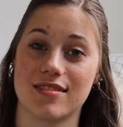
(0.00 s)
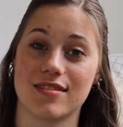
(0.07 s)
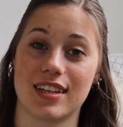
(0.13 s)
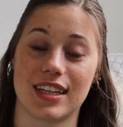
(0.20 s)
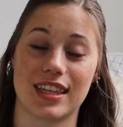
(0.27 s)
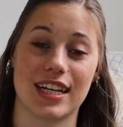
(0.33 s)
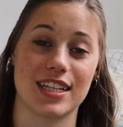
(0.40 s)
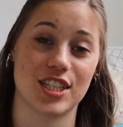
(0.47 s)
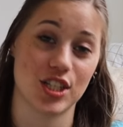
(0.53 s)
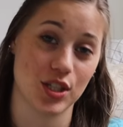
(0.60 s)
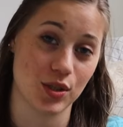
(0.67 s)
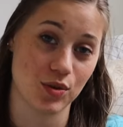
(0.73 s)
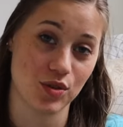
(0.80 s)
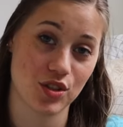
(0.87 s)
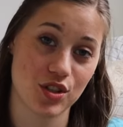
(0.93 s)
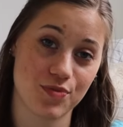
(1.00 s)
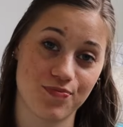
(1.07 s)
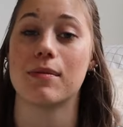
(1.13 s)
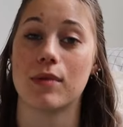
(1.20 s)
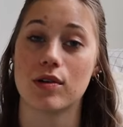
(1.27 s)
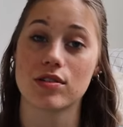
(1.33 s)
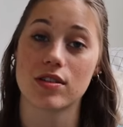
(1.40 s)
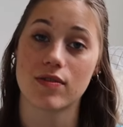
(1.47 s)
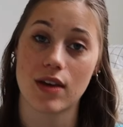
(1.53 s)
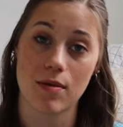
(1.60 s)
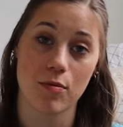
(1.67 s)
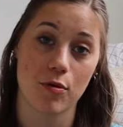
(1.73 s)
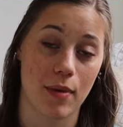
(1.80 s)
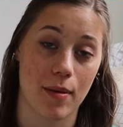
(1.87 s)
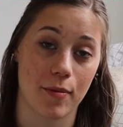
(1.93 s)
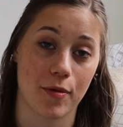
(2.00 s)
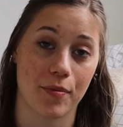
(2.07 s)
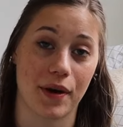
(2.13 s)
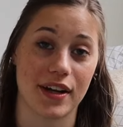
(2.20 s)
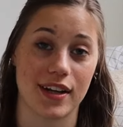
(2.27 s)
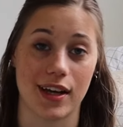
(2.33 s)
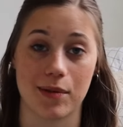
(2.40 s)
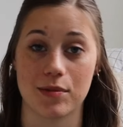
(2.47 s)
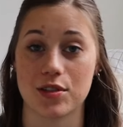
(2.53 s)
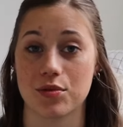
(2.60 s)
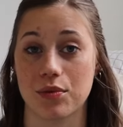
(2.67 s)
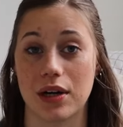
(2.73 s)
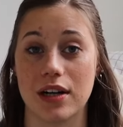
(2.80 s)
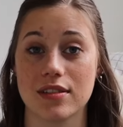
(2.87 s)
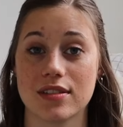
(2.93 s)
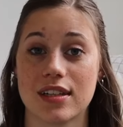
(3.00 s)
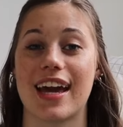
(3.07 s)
Like, that's huge. And most of them remember my name as well,